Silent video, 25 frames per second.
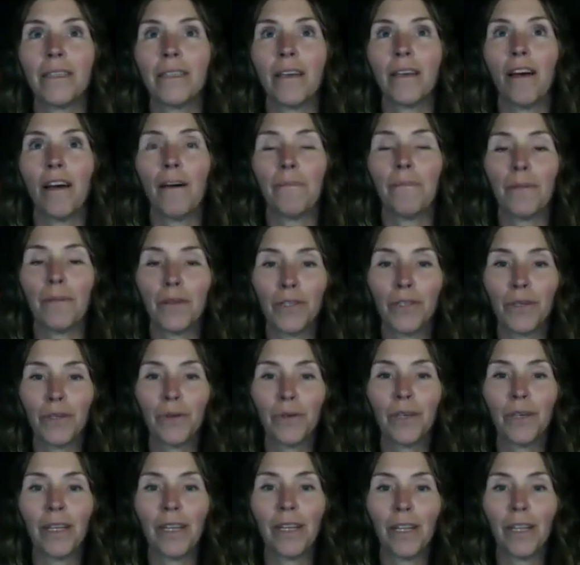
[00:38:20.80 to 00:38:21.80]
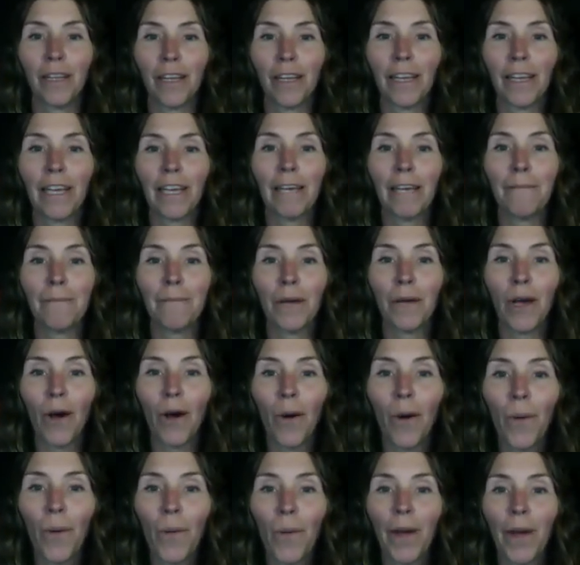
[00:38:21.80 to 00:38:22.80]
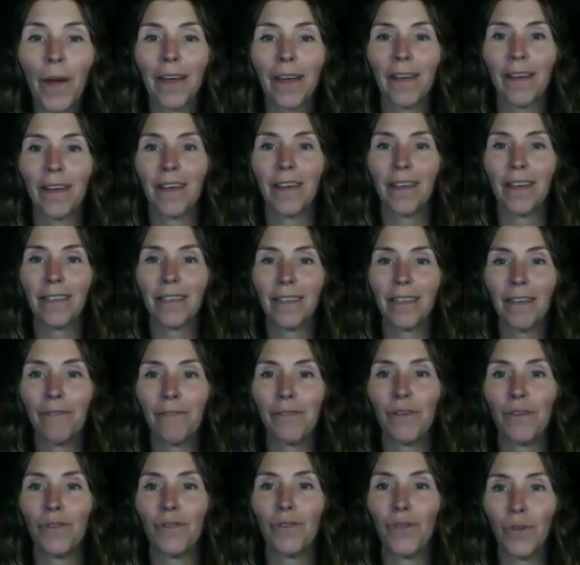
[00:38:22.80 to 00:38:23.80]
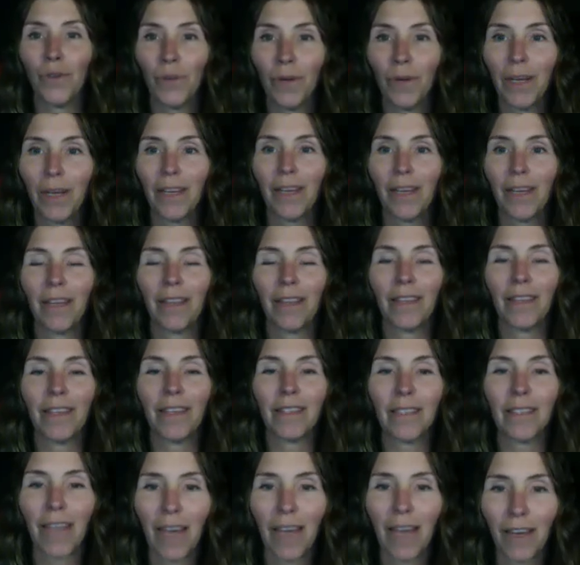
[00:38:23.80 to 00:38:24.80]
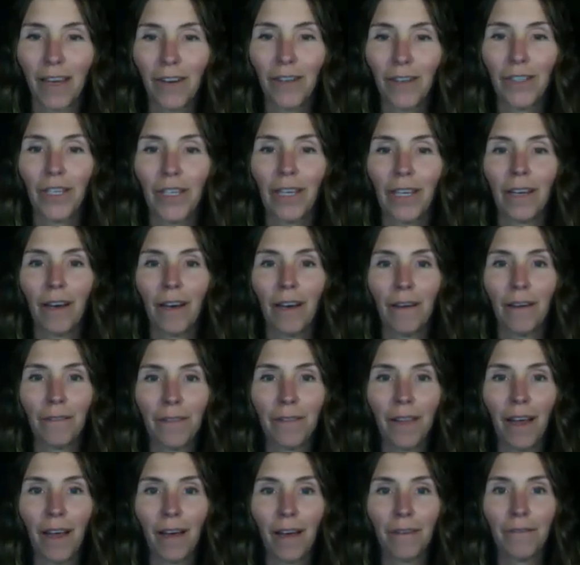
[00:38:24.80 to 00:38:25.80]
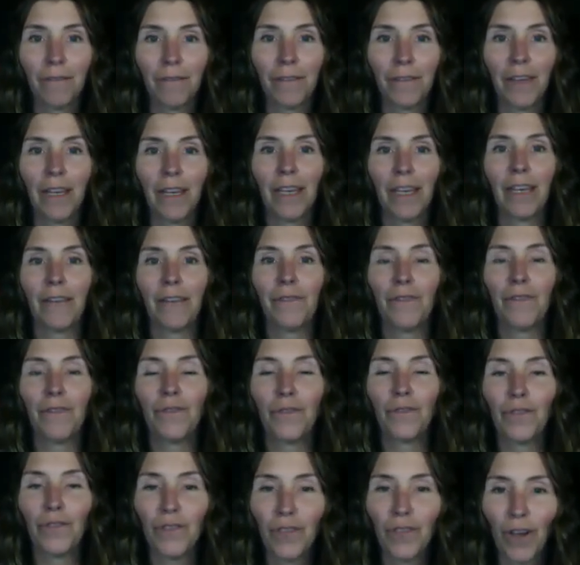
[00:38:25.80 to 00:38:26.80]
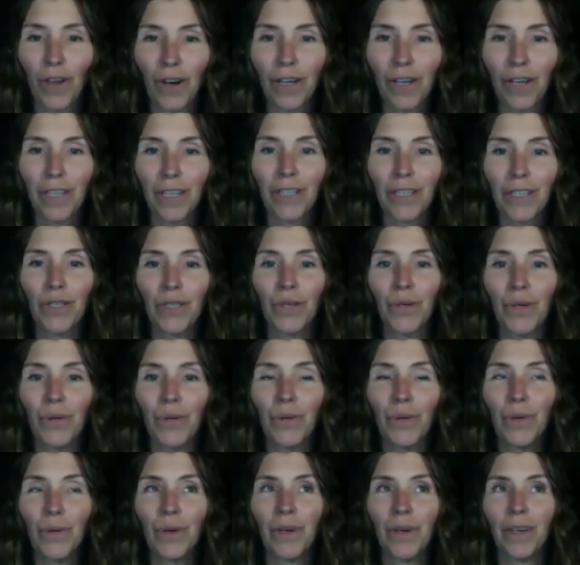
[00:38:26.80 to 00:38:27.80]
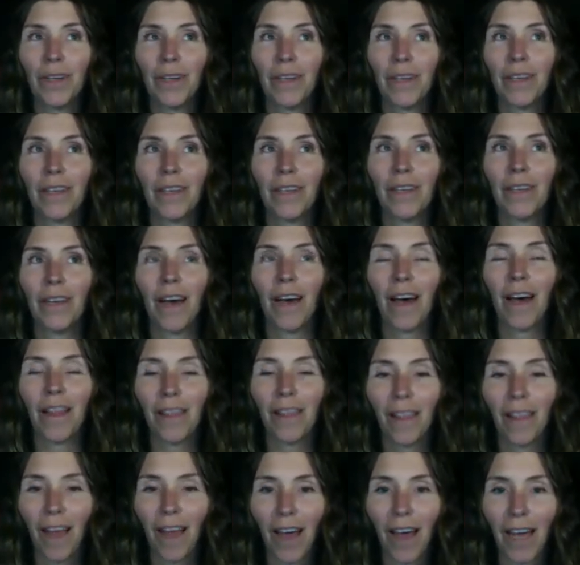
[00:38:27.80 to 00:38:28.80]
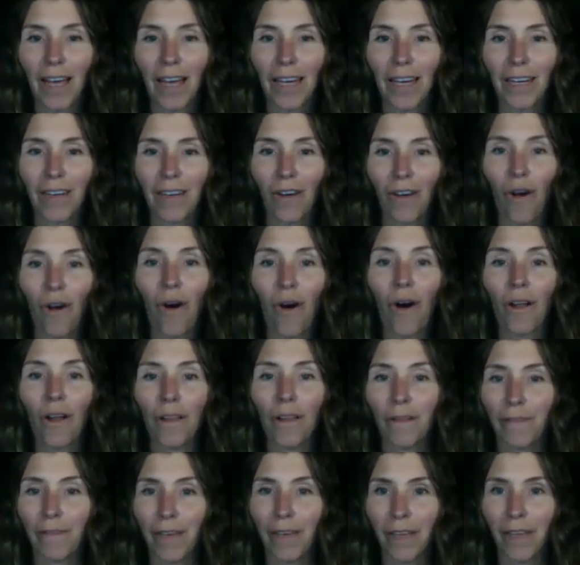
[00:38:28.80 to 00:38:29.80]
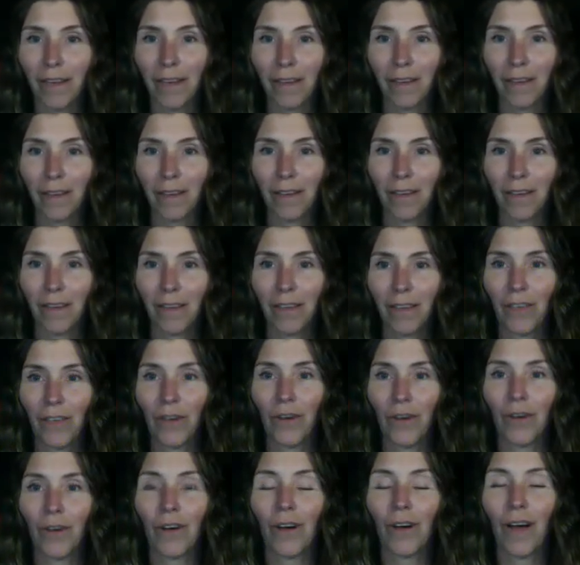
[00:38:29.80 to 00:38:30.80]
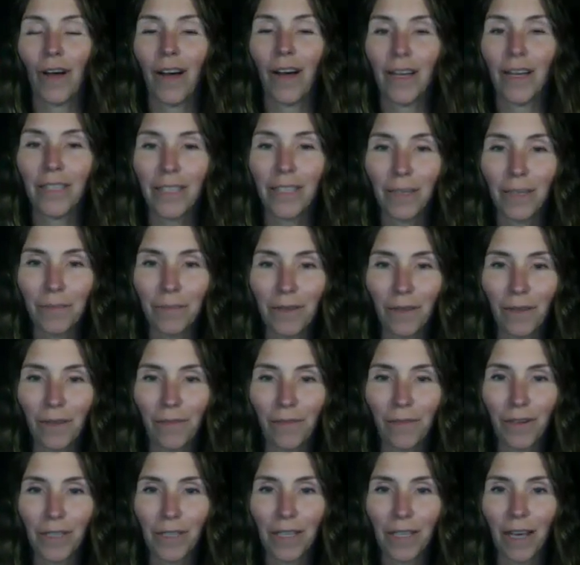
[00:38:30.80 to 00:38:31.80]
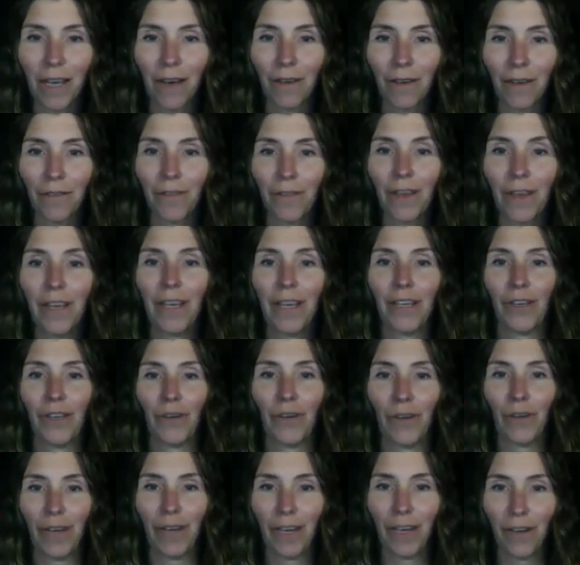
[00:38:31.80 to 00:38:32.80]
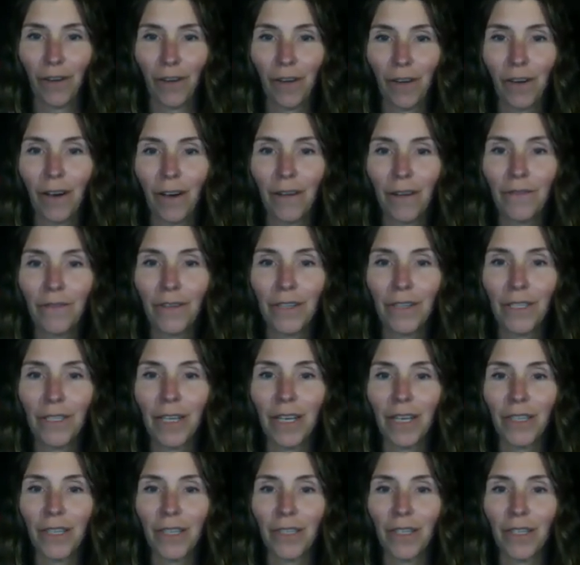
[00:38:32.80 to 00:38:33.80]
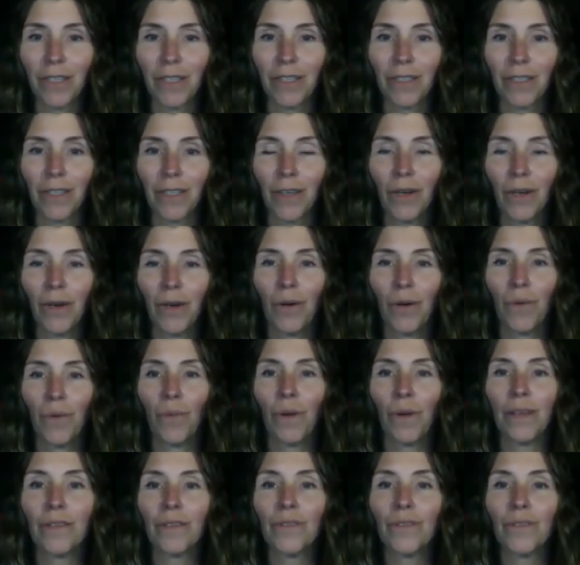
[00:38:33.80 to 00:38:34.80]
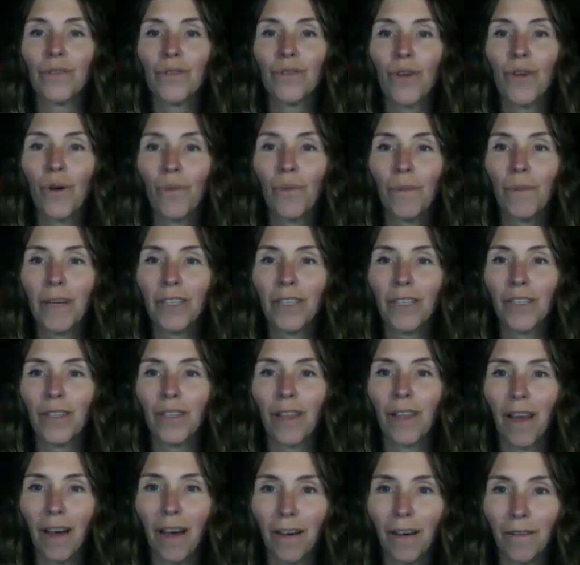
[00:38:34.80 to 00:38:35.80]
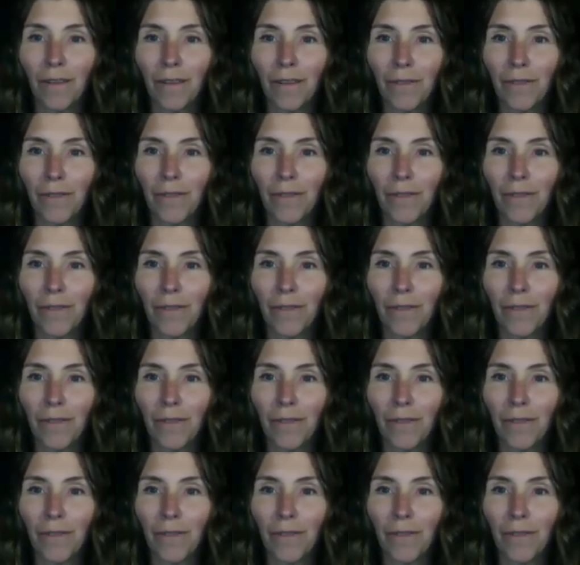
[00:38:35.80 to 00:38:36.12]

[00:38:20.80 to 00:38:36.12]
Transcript: opportunity to keep going is if you do it in this energy of love. If you started to align all of it, your concept of yourself, your inner conversations with so much love,